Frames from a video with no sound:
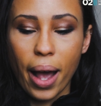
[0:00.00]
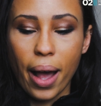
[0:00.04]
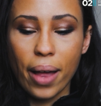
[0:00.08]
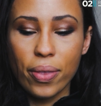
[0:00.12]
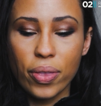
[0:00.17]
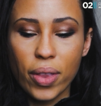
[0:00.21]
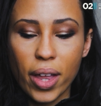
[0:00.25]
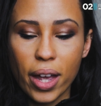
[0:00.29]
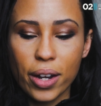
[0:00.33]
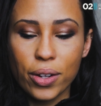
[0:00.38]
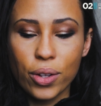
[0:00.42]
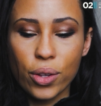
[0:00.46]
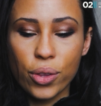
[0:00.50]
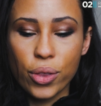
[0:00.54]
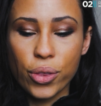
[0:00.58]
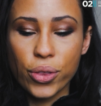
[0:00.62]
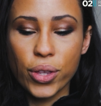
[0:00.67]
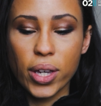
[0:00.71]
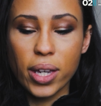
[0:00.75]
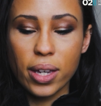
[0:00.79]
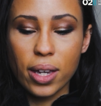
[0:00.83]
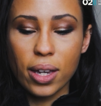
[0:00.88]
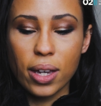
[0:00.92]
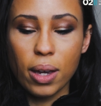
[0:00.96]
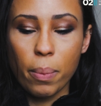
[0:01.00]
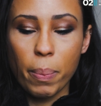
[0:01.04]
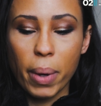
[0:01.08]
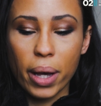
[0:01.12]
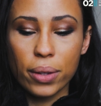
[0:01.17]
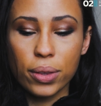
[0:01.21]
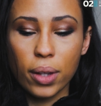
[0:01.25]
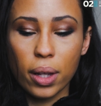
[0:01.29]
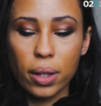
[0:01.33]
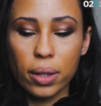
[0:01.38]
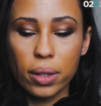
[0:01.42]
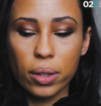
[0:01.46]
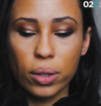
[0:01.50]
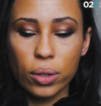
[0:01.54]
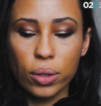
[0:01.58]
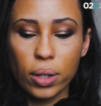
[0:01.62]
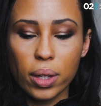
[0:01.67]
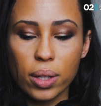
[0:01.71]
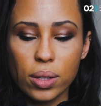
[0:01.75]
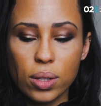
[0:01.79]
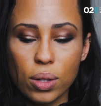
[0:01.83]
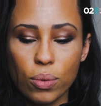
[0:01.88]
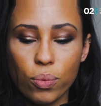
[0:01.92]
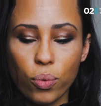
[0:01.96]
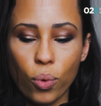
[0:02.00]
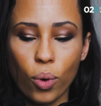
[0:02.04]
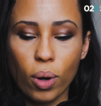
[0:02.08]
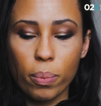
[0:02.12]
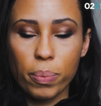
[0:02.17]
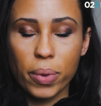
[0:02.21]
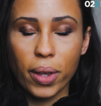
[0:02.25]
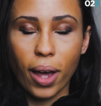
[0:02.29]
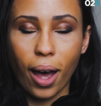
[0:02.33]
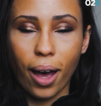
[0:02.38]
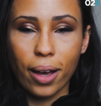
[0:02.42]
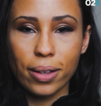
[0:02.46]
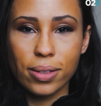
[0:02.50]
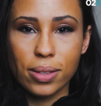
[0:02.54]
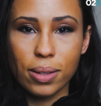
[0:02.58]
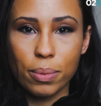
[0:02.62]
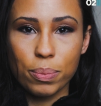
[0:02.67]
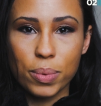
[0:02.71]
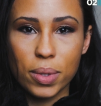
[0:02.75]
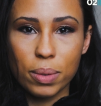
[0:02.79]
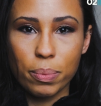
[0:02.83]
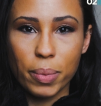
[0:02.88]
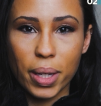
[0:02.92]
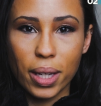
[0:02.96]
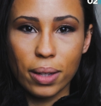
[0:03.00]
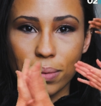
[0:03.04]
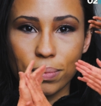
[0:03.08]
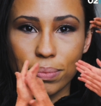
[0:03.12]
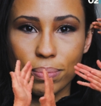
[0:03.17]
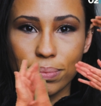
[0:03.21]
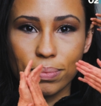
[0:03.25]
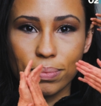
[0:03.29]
And then thinking about that little hint of warmth, eyes up to me.